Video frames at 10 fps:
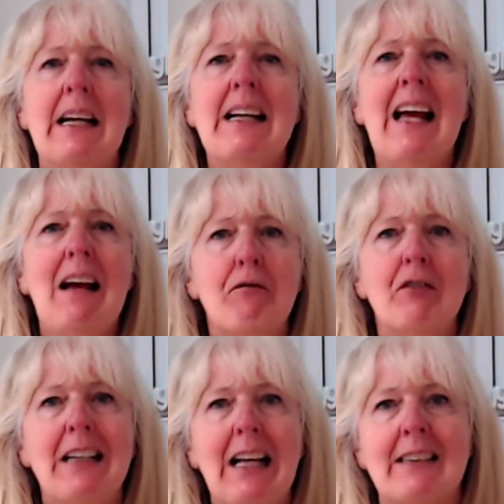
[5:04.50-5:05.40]
in
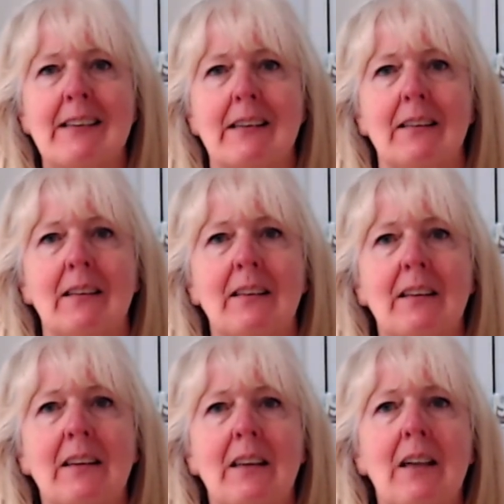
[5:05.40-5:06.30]
every lesson,
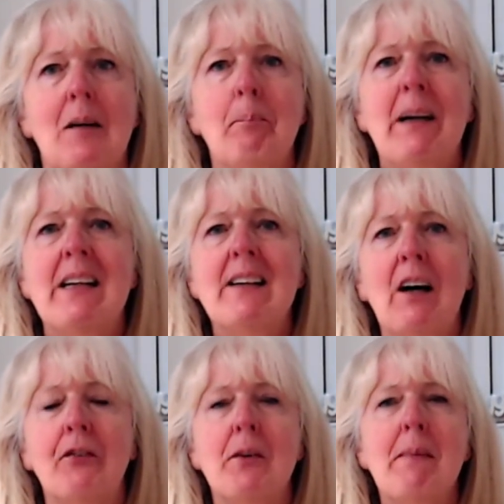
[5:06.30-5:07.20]
but
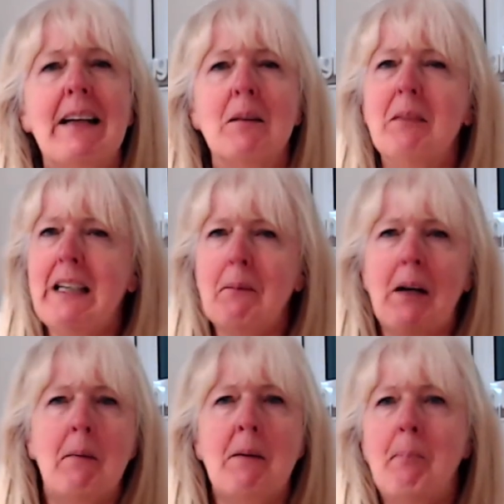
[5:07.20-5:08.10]
enough to make them keep
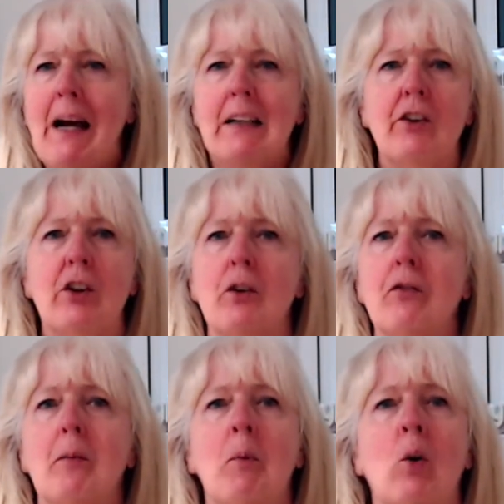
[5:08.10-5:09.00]
coming back to you for
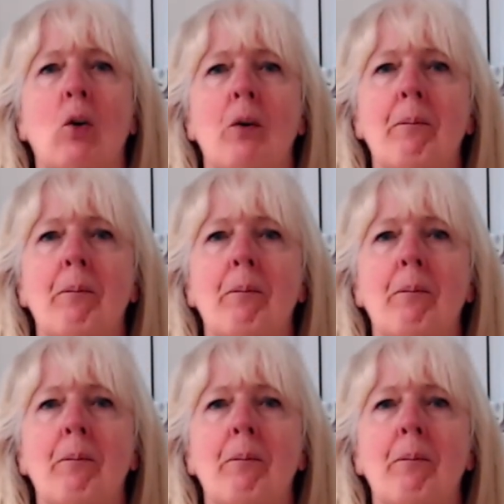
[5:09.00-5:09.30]
more.